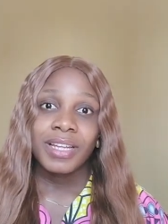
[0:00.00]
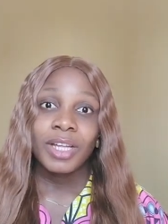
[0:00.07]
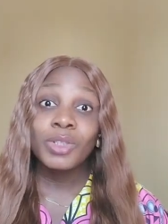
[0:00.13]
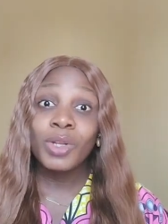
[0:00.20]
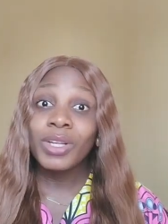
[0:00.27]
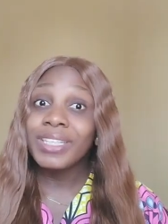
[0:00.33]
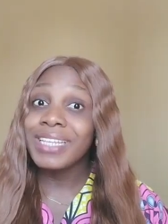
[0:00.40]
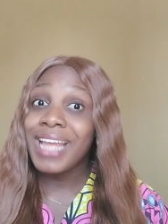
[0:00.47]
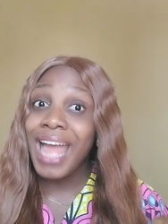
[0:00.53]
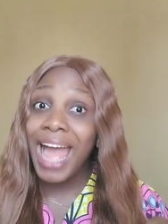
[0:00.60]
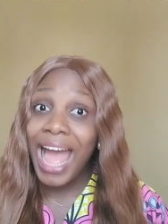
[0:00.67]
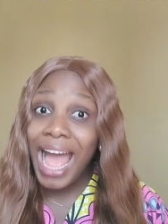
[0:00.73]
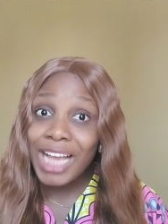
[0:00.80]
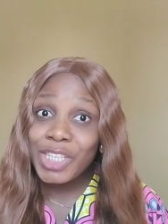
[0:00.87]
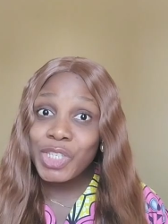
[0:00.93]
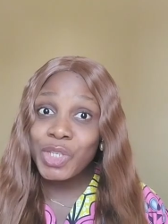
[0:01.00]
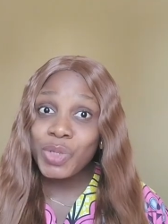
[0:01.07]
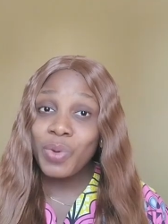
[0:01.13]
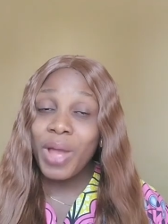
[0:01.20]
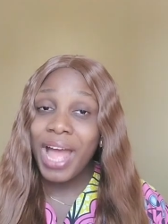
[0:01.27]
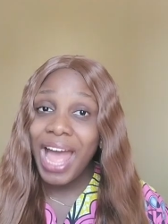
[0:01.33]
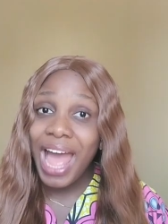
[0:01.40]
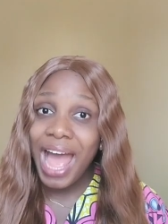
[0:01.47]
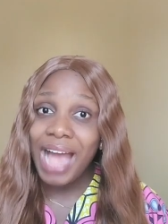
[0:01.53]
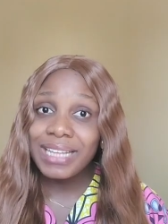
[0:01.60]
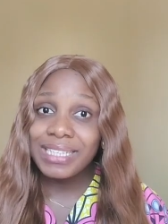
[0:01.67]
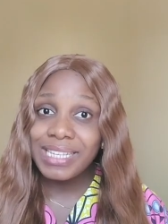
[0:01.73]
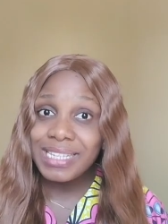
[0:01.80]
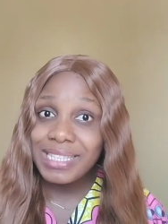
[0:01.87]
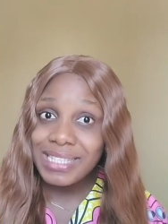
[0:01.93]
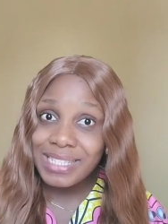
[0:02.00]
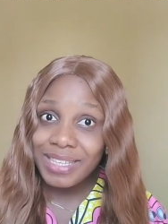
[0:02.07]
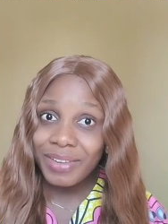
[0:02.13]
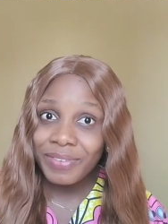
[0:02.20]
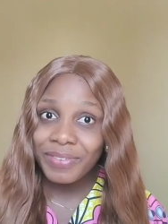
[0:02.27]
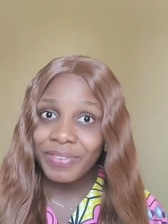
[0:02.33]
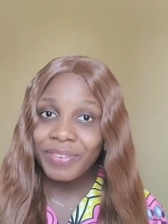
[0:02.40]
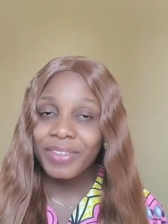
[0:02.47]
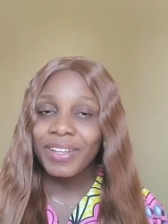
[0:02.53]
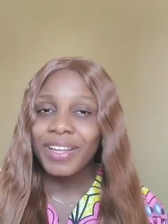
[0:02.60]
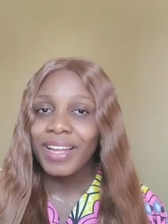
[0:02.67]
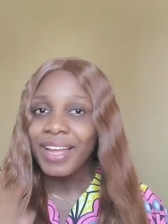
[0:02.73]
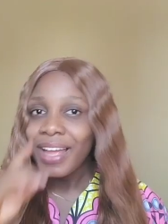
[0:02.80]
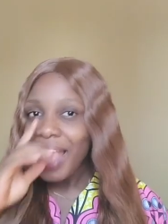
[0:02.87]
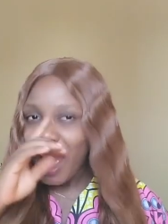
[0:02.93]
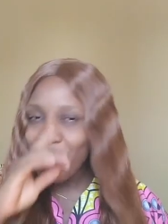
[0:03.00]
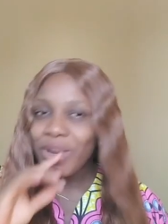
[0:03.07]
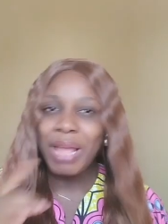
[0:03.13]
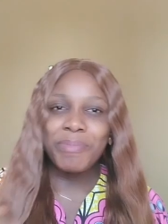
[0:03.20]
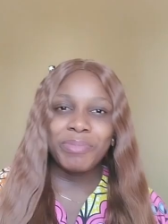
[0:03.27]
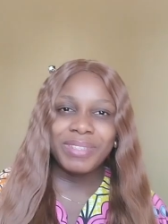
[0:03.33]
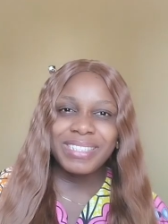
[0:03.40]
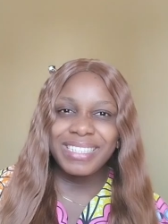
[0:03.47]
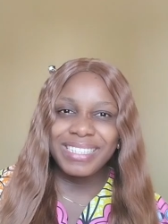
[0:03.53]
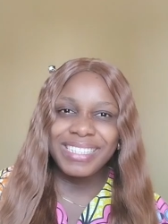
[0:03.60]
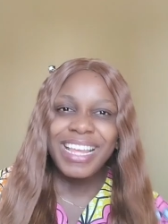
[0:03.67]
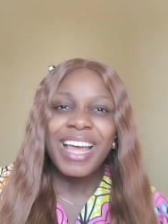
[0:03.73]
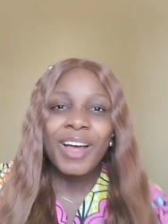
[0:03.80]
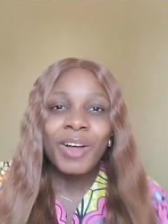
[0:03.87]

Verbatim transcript: not the actual act itself. How will I put it?